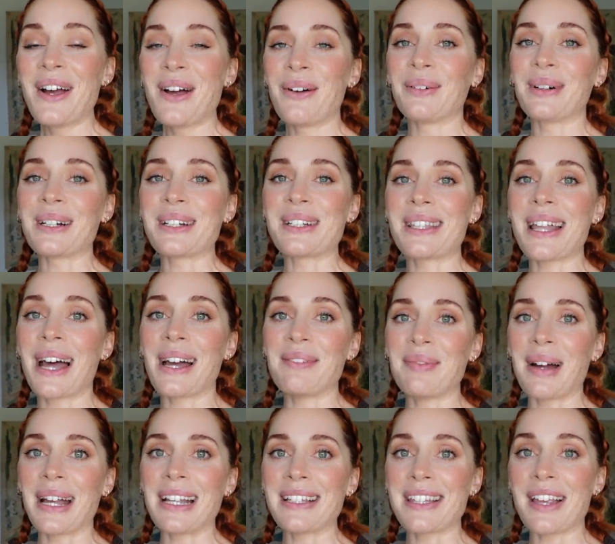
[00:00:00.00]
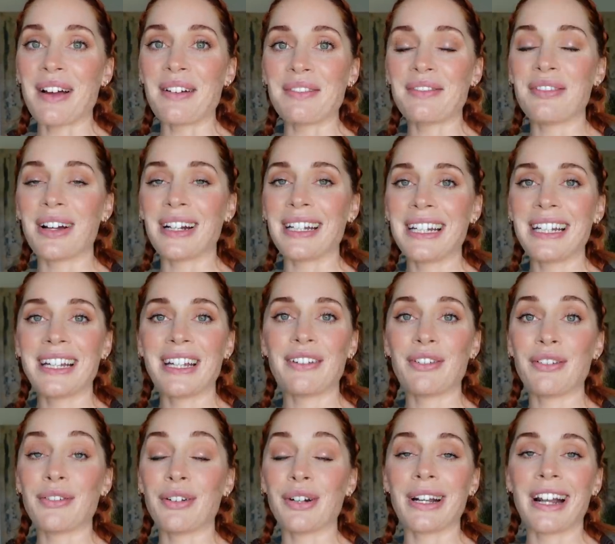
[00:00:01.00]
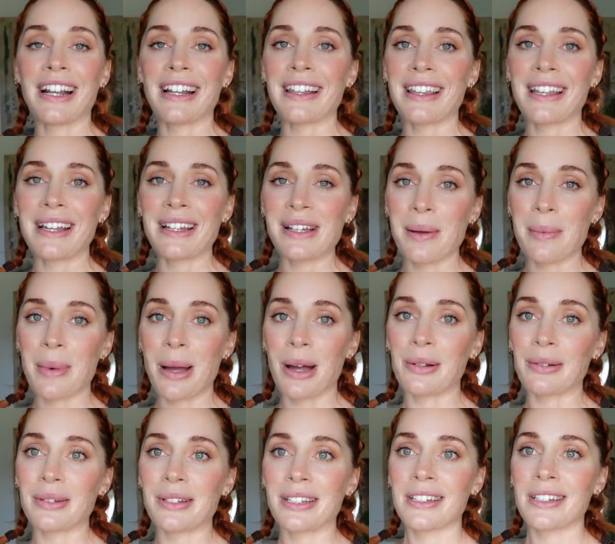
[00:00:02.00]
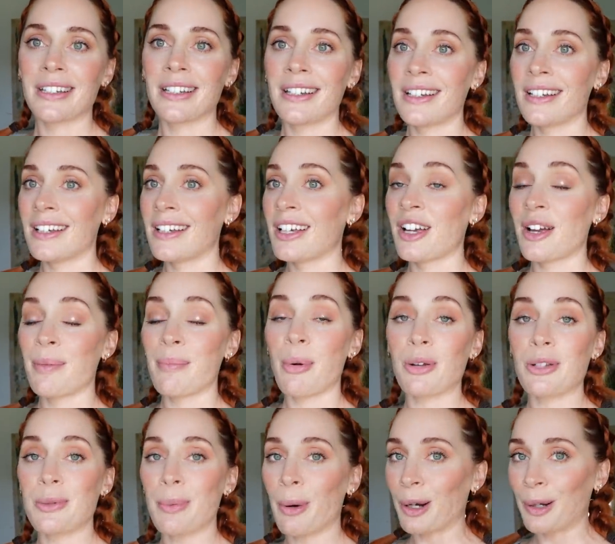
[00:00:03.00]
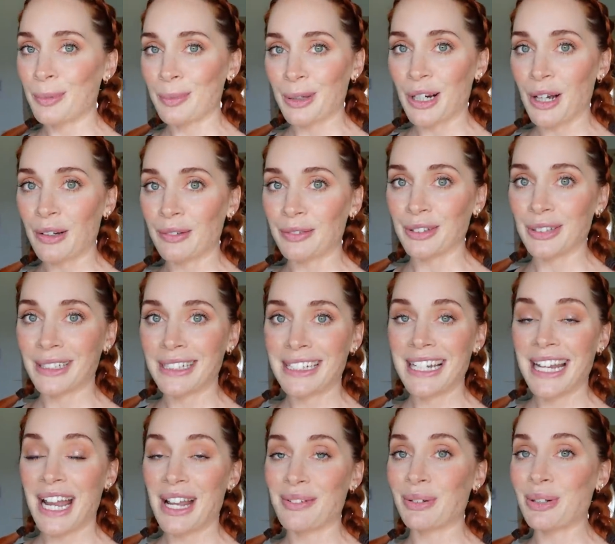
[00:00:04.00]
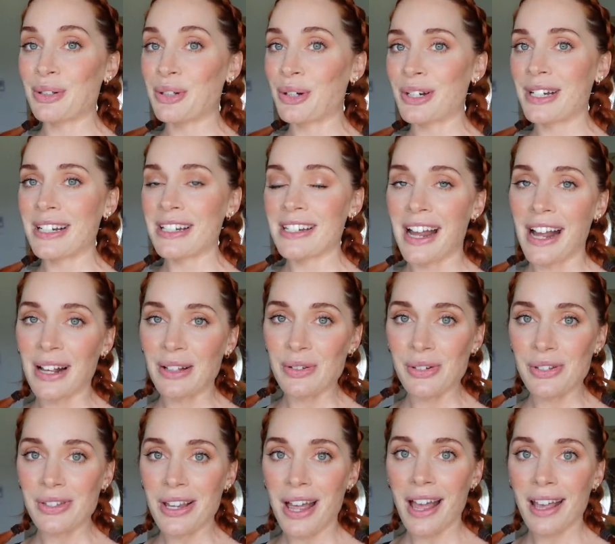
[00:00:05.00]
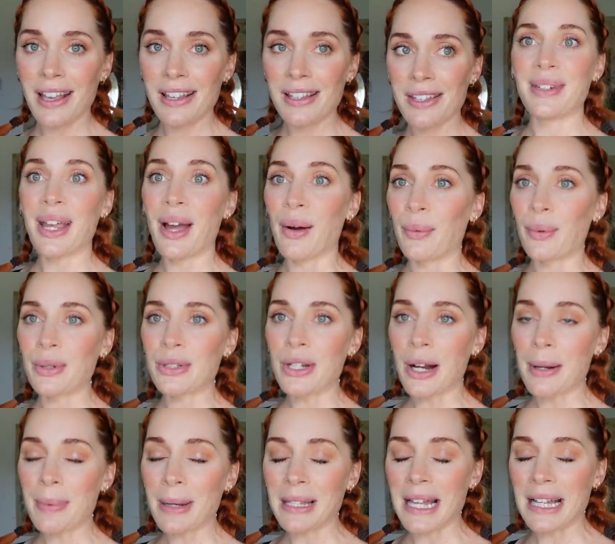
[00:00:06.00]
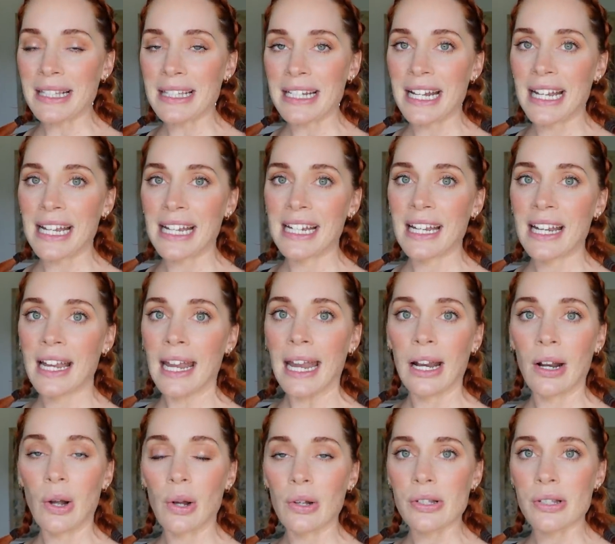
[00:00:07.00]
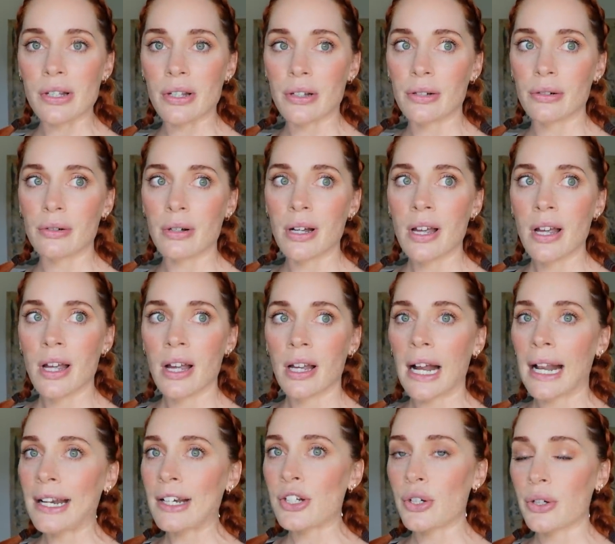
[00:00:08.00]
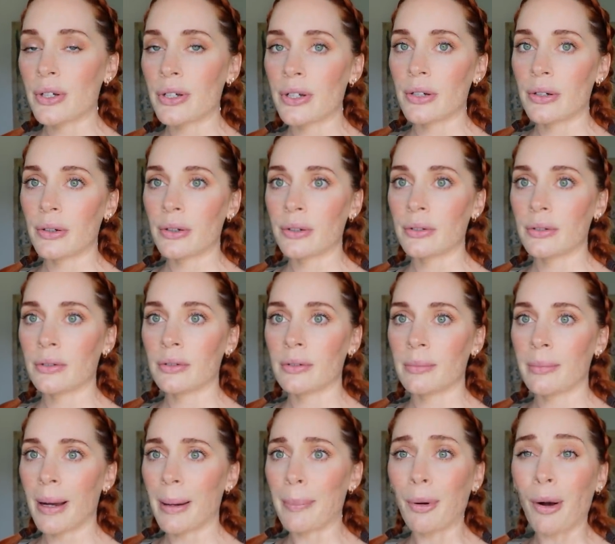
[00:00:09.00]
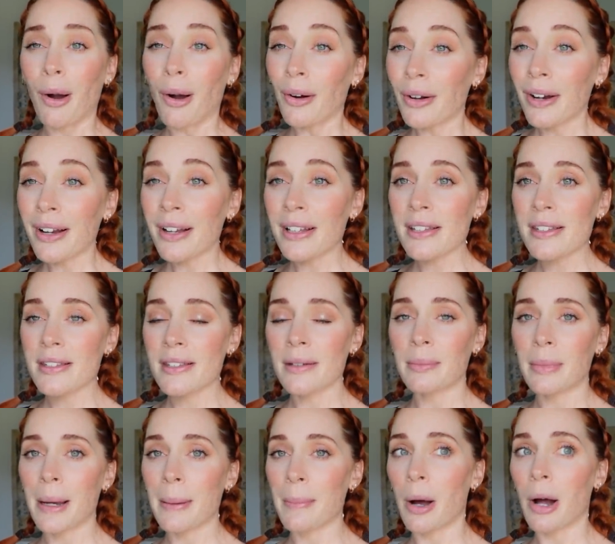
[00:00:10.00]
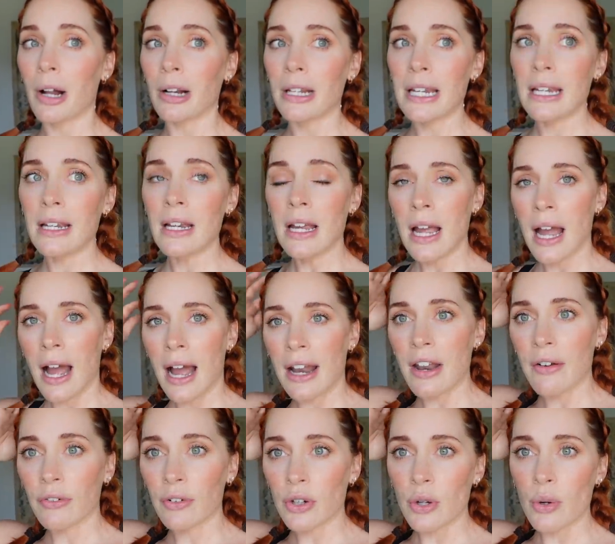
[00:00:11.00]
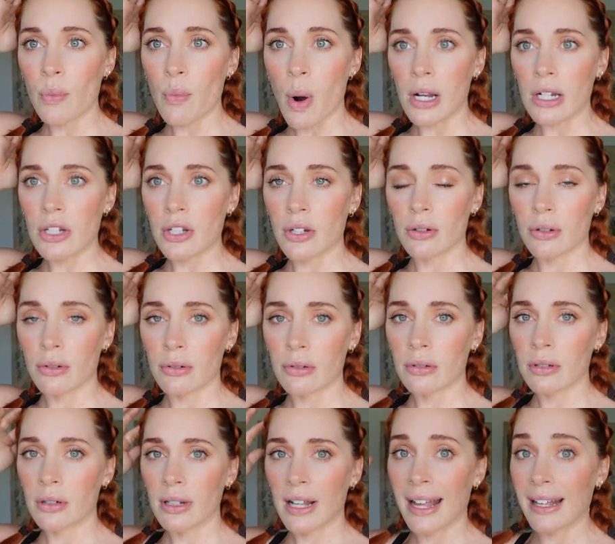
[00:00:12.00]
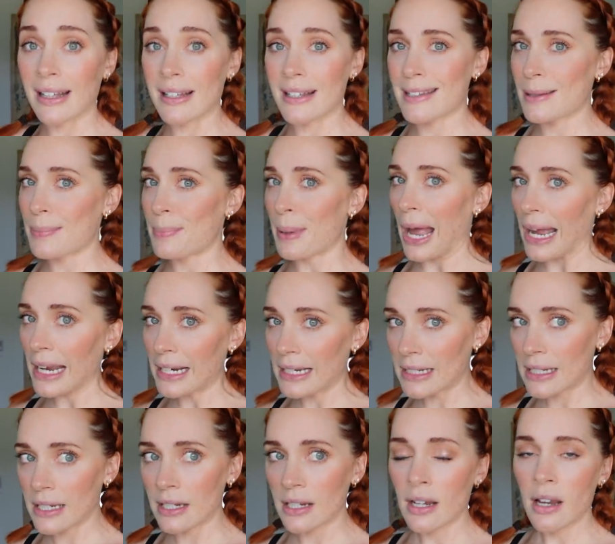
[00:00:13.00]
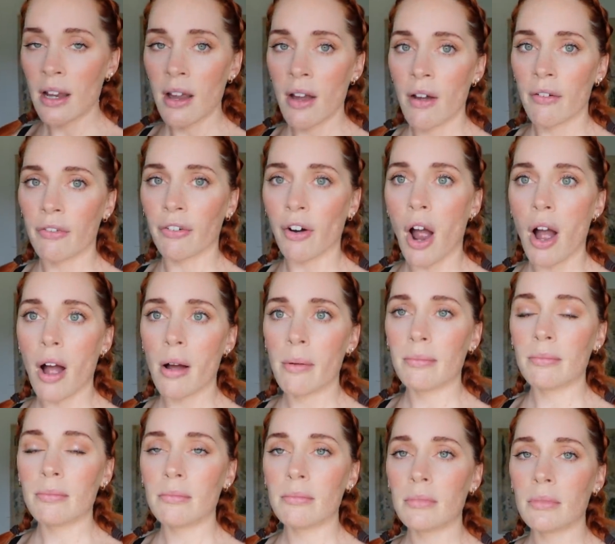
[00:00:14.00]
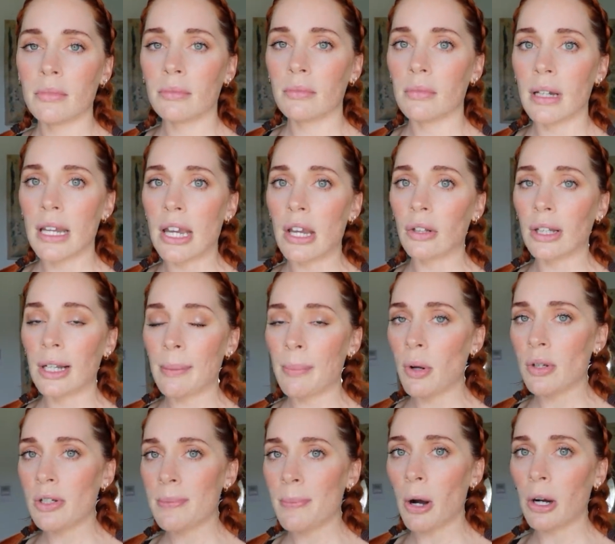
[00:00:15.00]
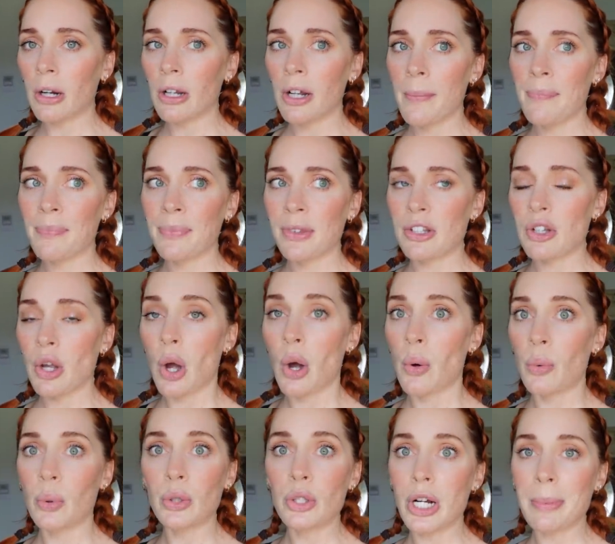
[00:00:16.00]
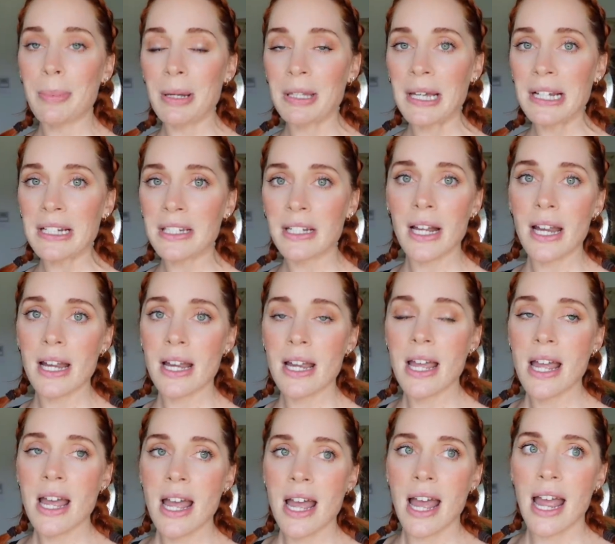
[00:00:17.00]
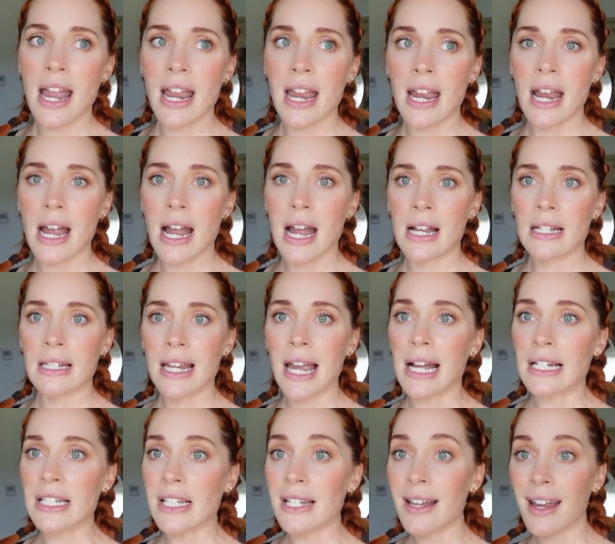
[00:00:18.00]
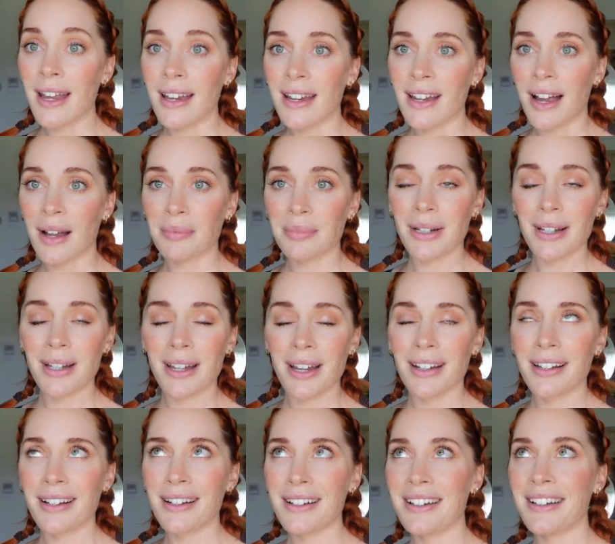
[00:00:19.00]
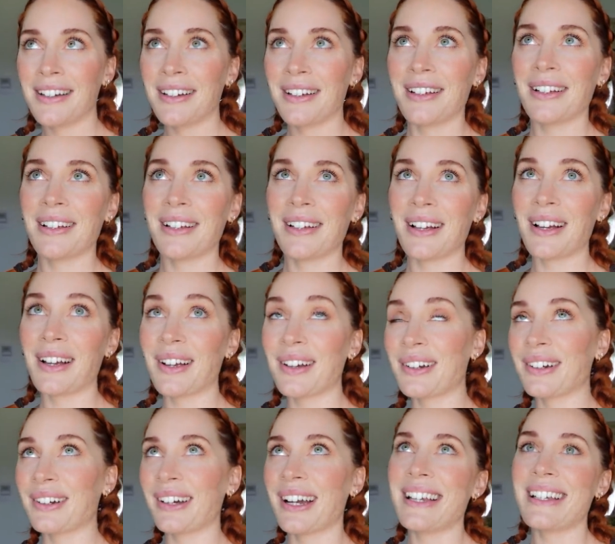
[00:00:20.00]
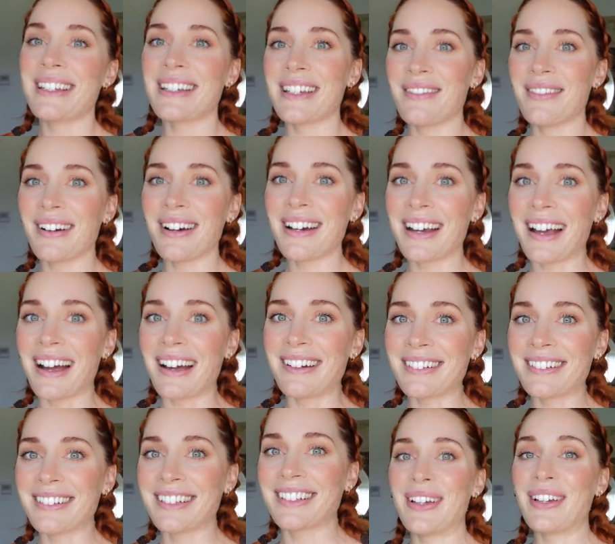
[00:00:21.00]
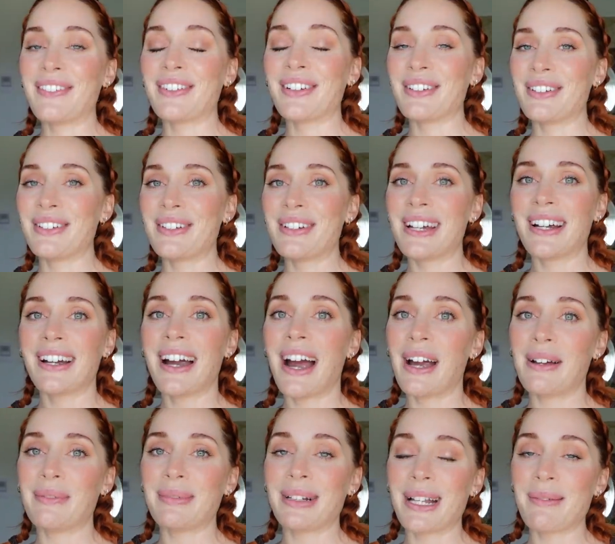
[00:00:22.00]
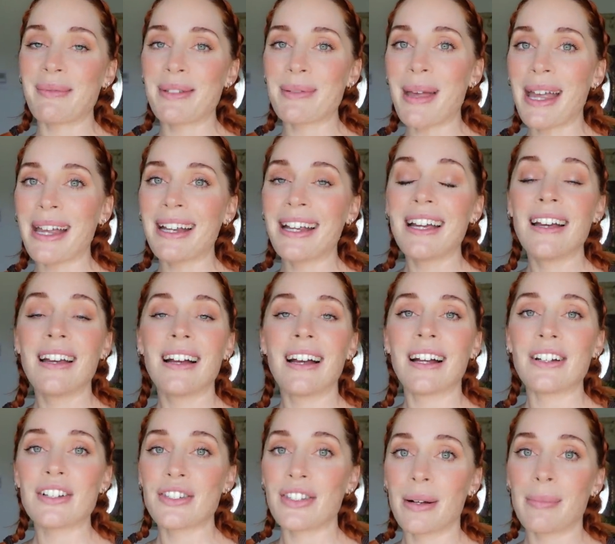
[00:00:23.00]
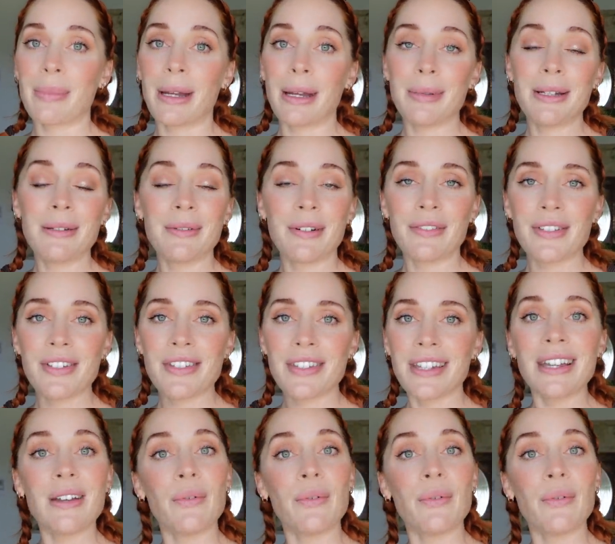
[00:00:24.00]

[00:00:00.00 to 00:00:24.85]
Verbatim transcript: which that might sound funny if you've heard anything about postpartum recovery and returning to exercise. Yeah, we'll talk about that today and also kind of show you my progress, my body. I never knew what to expect from healing postpartum, so we'll talk about that today. And yeah, today I'm gonna get in a crazy workout. If you're new here, hi, my name's Meg. I just had a baby, obviously,